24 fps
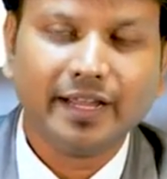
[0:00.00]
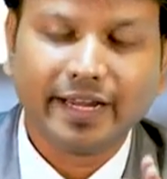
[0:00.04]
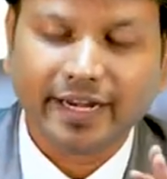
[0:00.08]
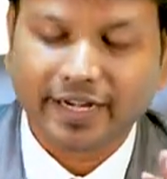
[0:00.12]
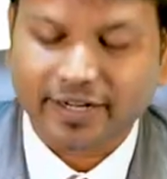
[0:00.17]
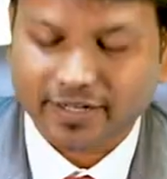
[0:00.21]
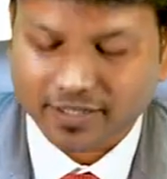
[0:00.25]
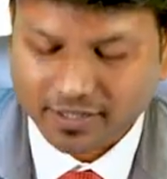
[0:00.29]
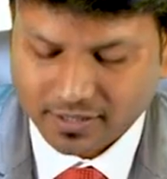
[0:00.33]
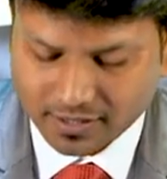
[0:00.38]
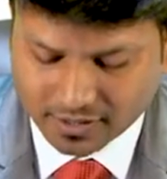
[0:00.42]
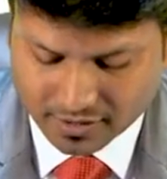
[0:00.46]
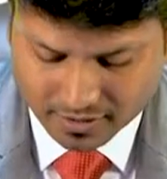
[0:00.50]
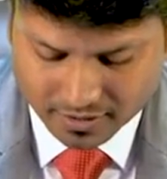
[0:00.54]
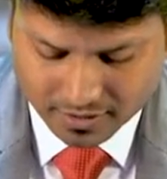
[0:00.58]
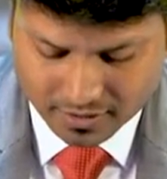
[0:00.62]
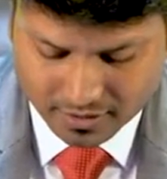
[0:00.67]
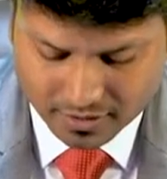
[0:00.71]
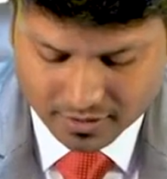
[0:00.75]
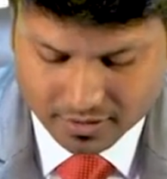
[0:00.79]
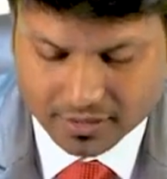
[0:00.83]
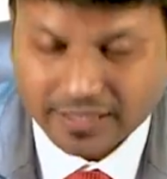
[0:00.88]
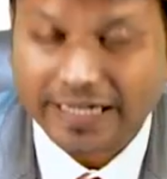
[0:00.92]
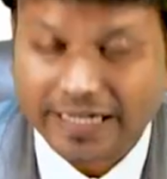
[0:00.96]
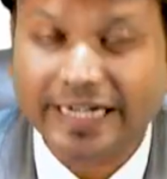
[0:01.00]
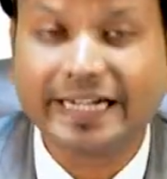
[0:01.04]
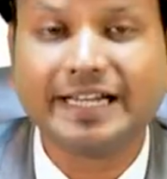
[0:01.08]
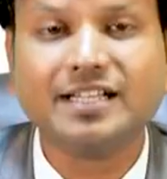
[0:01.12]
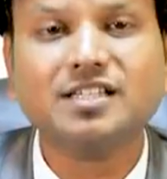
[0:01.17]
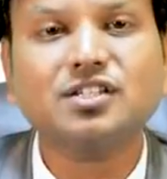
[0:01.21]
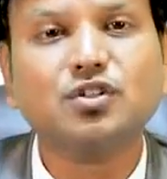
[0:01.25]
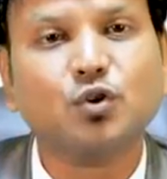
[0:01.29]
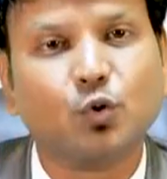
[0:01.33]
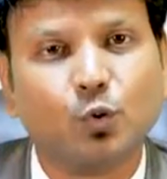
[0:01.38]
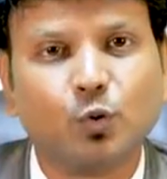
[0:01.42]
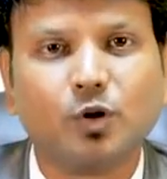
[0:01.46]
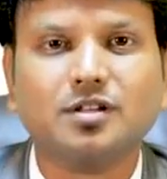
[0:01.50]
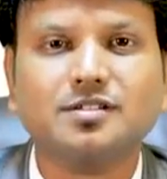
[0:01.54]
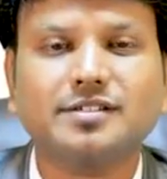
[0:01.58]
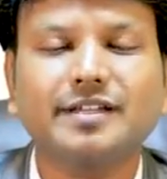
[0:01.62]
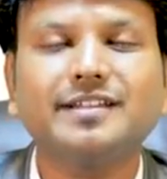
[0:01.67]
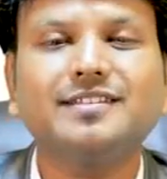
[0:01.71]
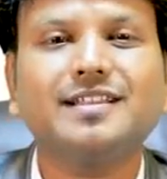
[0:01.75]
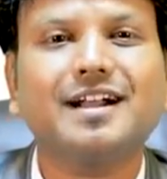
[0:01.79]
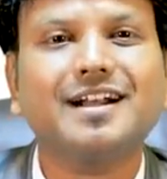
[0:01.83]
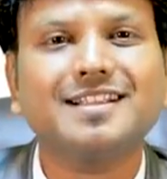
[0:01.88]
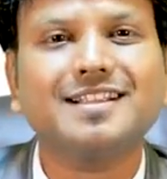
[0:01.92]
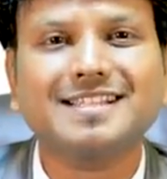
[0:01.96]
It is croton
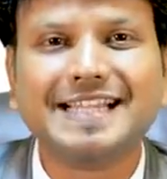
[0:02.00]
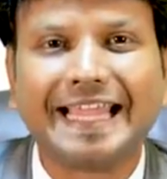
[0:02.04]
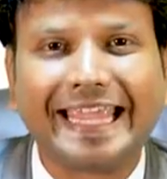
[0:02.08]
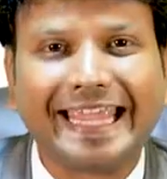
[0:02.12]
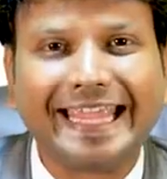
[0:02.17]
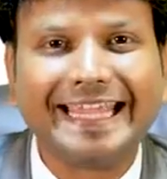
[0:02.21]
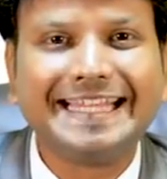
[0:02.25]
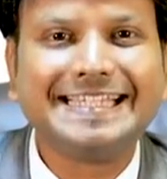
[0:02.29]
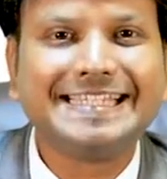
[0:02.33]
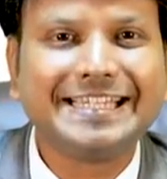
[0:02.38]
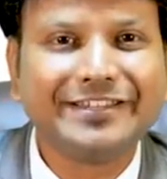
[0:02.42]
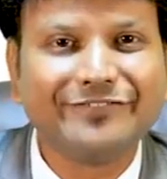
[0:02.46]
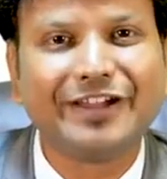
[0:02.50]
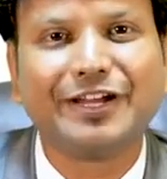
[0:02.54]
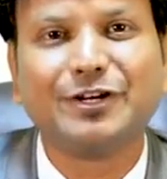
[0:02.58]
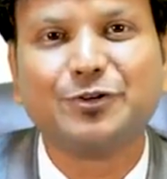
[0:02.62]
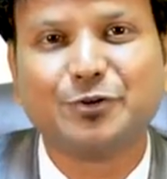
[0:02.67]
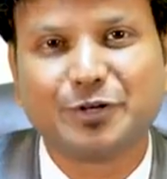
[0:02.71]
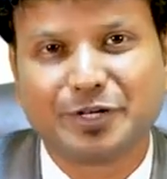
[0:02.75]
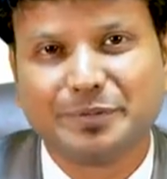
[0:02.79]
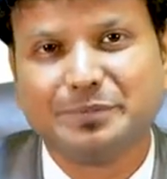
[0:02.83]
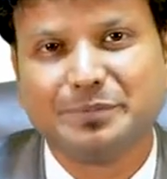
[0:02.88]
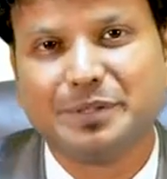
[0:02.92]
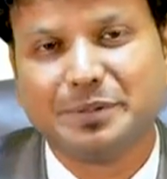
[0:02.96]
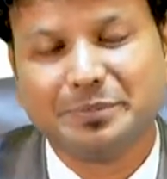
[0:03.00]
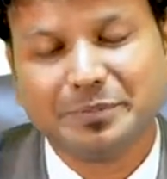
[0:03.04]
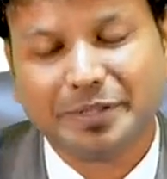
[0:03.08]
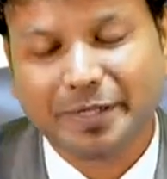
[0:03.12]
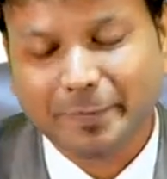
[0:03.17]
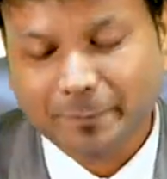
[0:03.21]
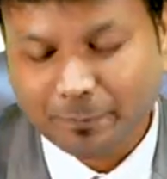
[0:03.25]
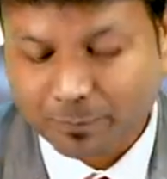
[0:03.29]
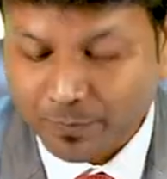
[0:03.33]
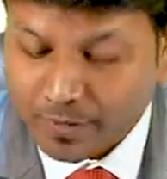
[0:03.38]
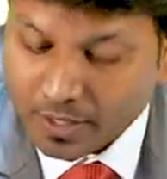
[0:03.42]
seed. That is an easy way to remember.